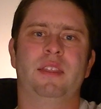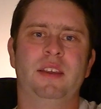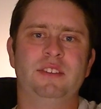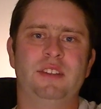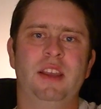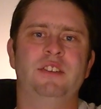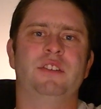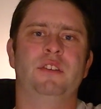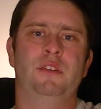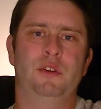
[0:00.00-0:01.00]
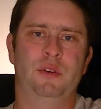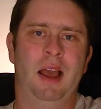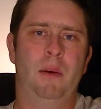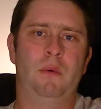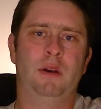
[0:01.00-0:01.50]
These days, you do
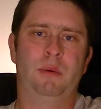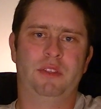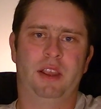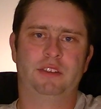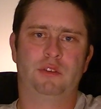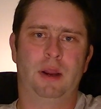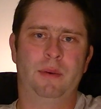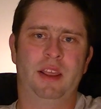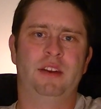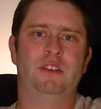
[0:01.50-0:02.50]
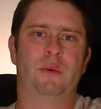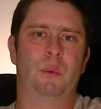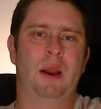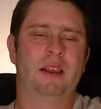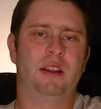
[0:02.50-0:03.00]
not want to put the extremity
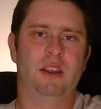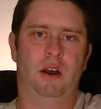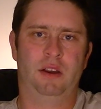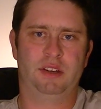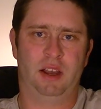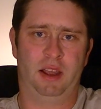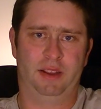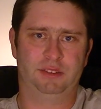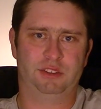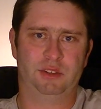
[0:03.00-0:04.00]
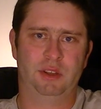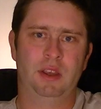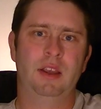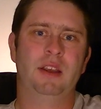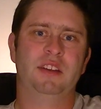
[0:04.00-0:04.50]
directly onto ice,
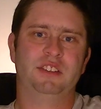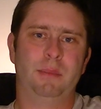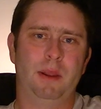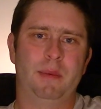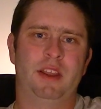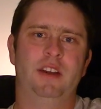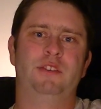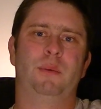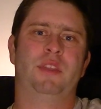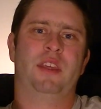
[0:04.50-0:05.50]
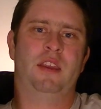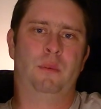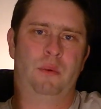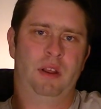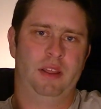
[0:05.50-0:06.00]
simply because with the
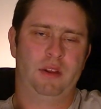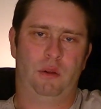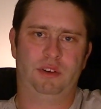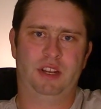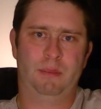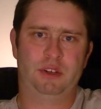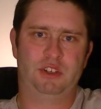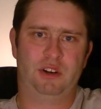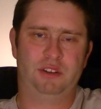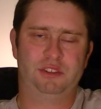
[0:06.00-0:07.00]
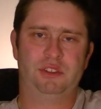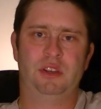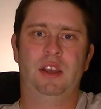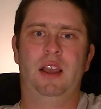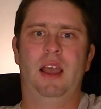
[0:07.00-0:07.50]
really cold temperatures
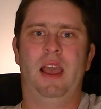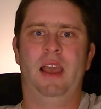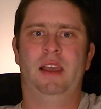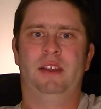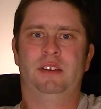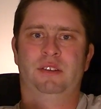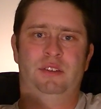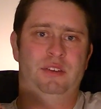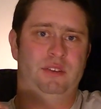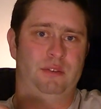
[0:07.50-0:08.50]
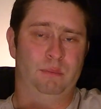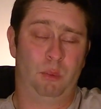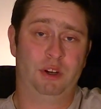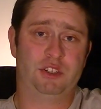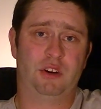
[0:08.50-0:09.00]
and
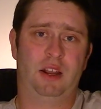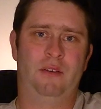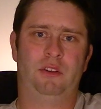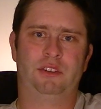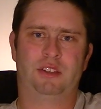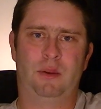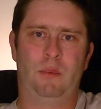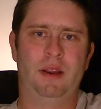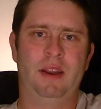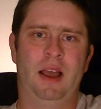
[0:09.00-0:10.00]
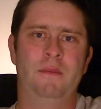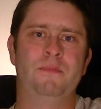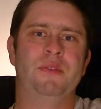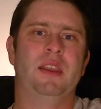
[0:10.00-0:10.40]
moisture levels and whatnot,